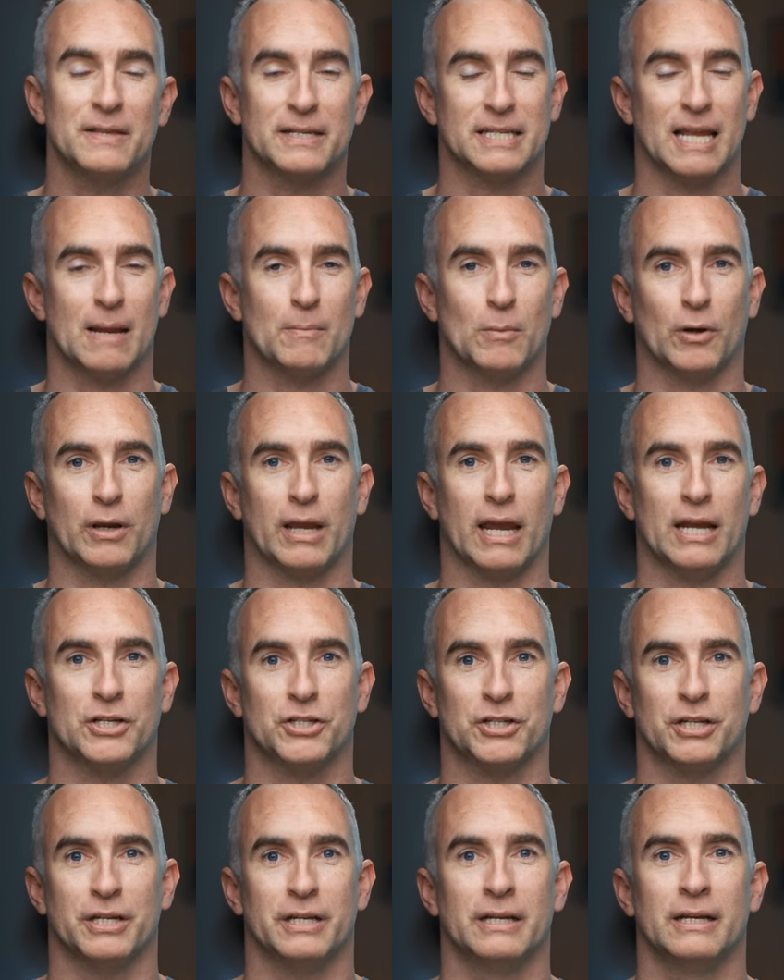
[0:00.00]
the same
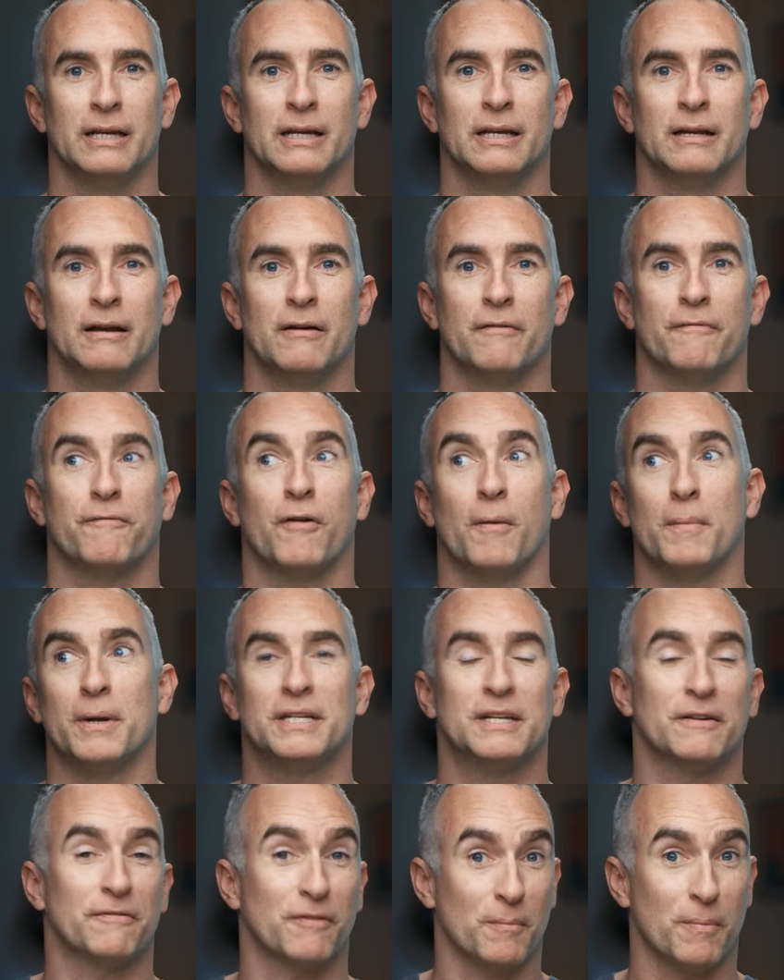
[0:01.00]
location from a
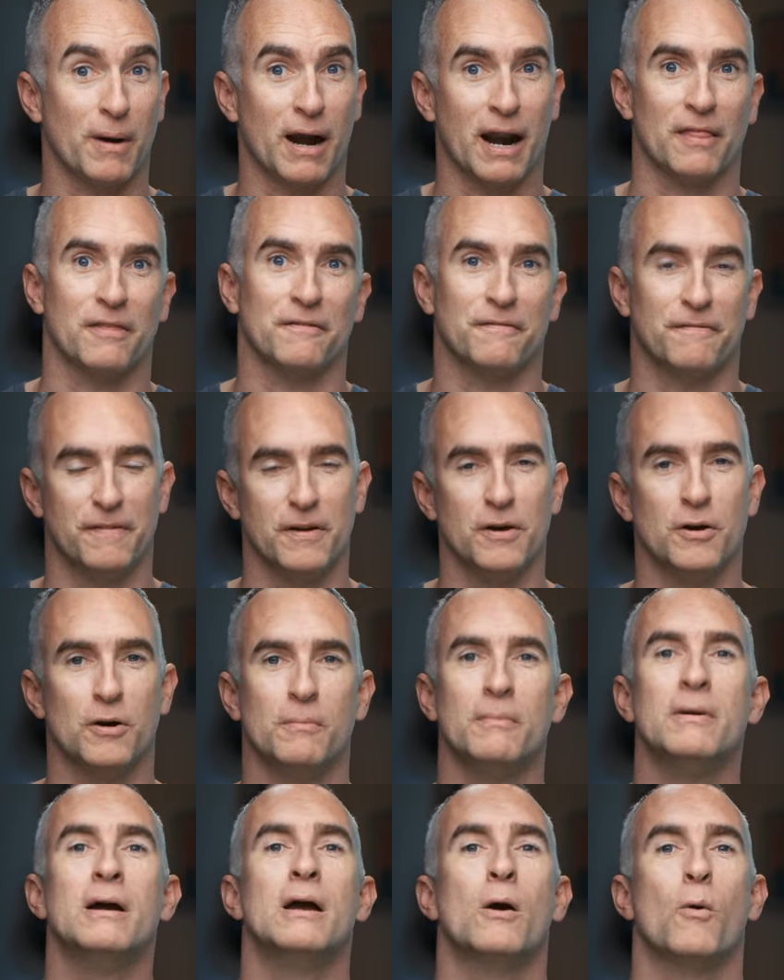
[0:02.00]
different part of the
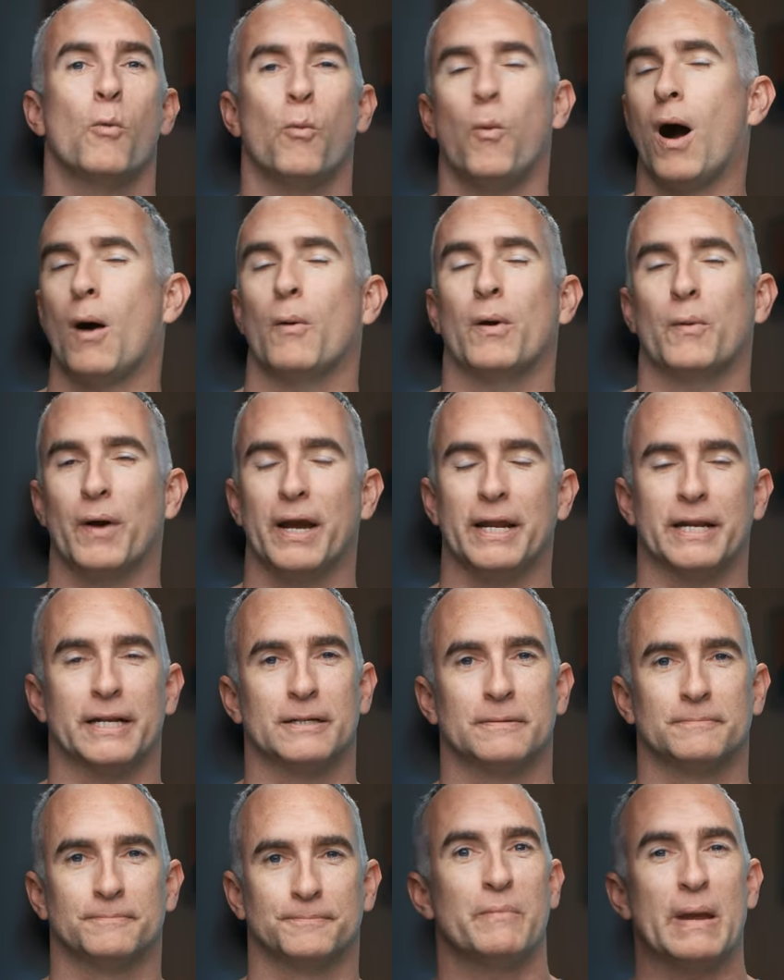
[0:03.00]
film while we
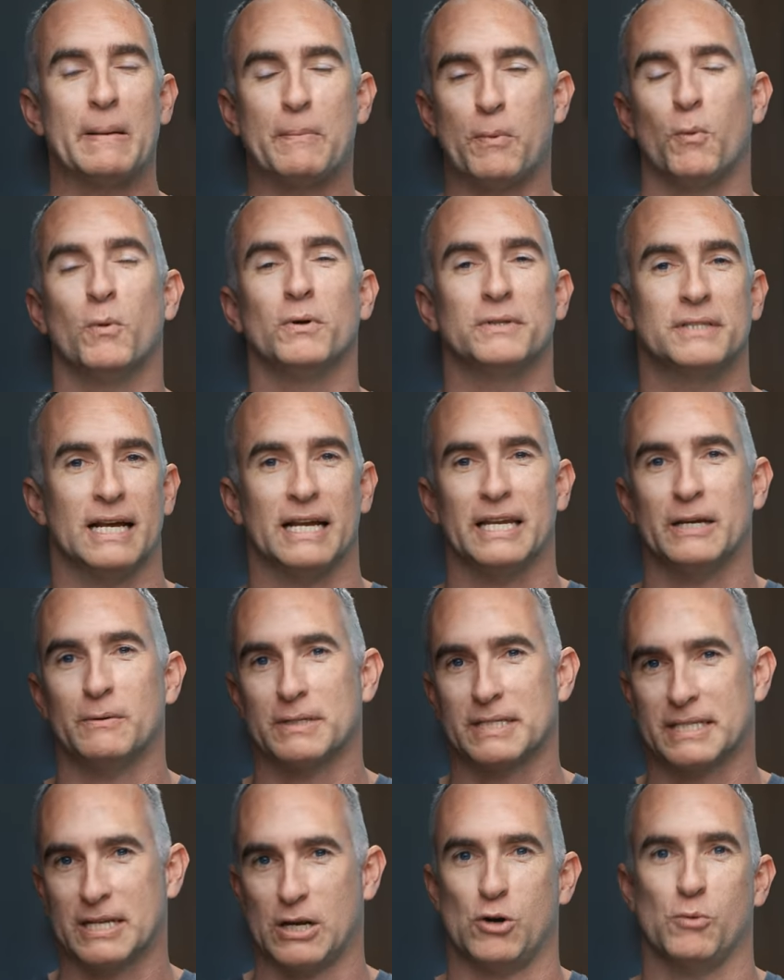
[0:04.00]
waited. People will tell you
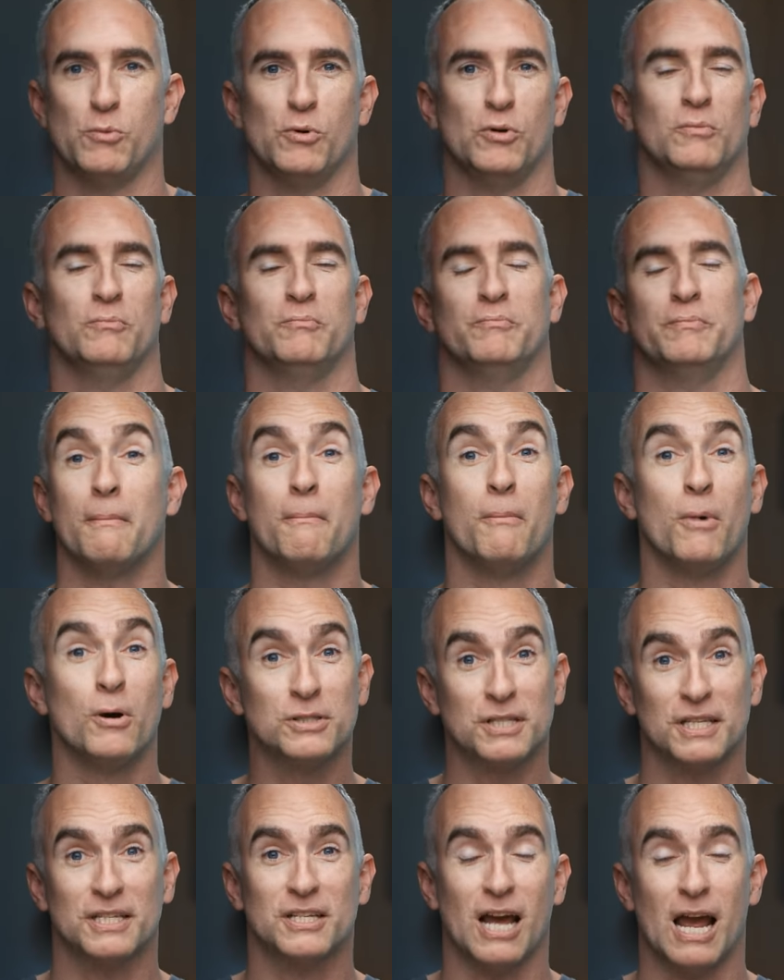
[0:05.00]
it's terrible.
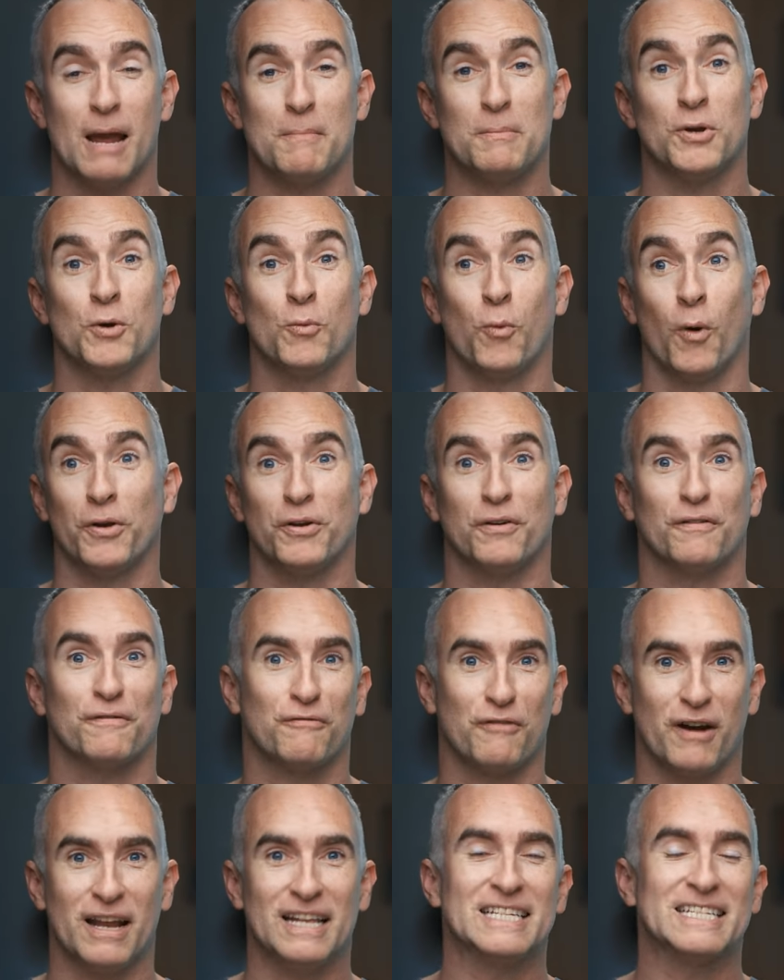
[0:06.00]
Most of the time you want your
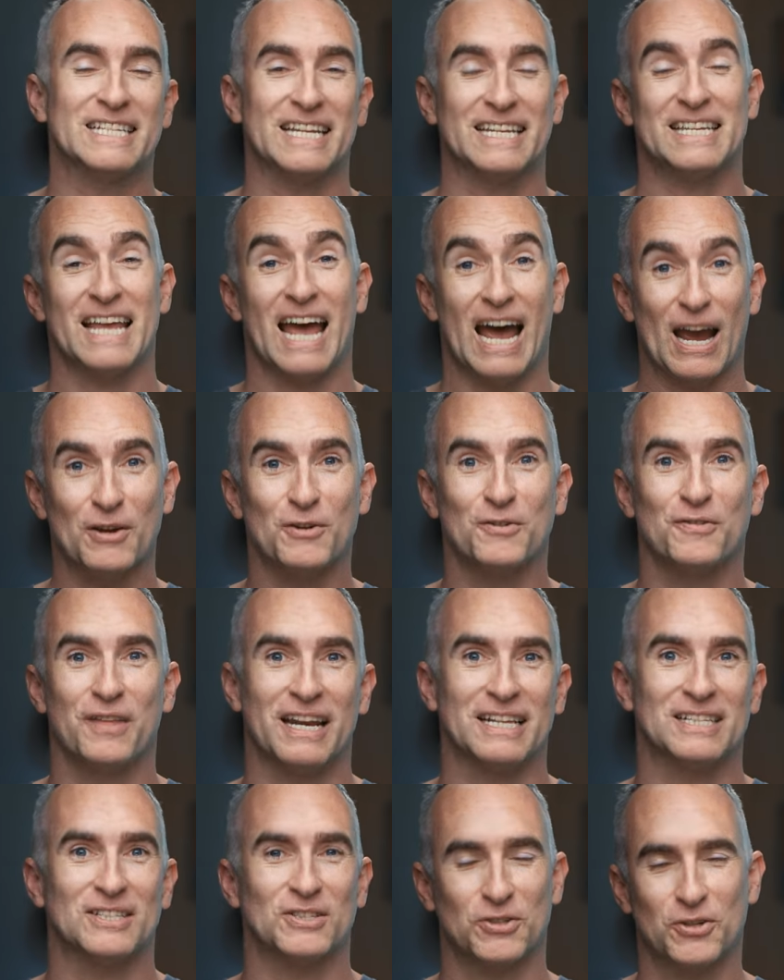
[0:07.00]
friends to tell you
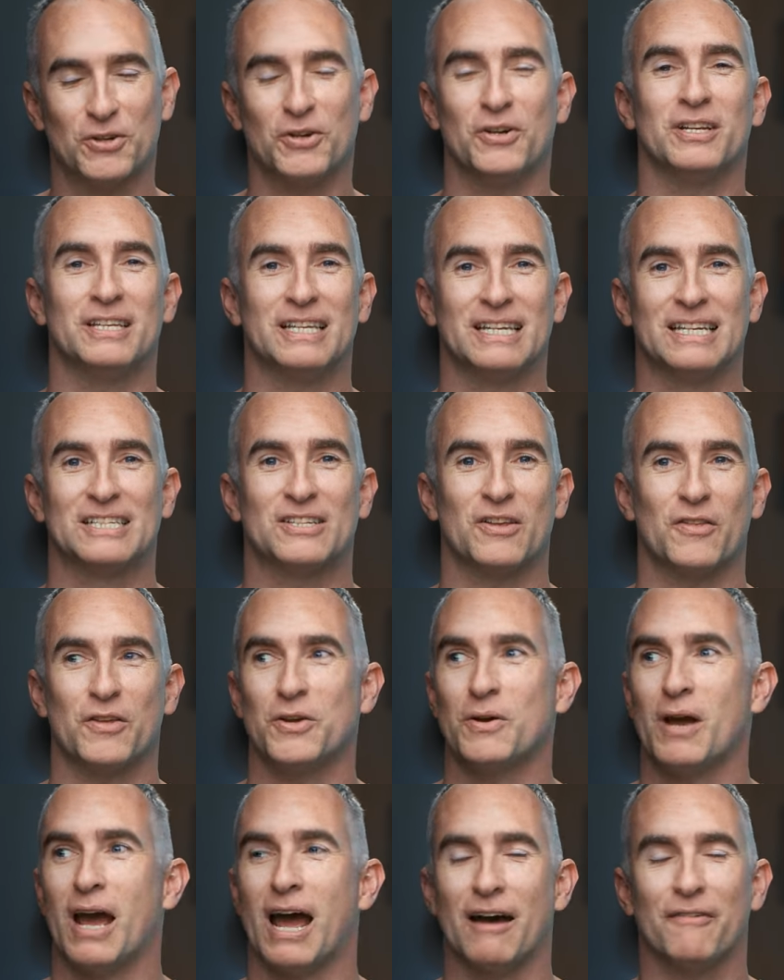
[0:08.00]
that it's good so that
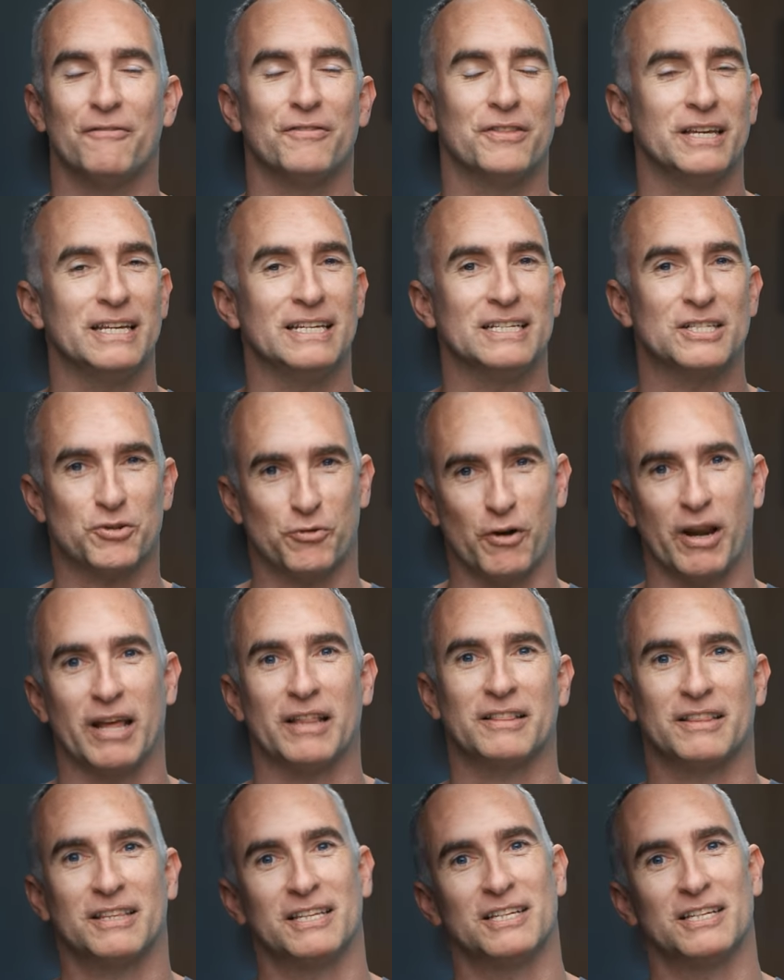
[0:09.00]
you have the strength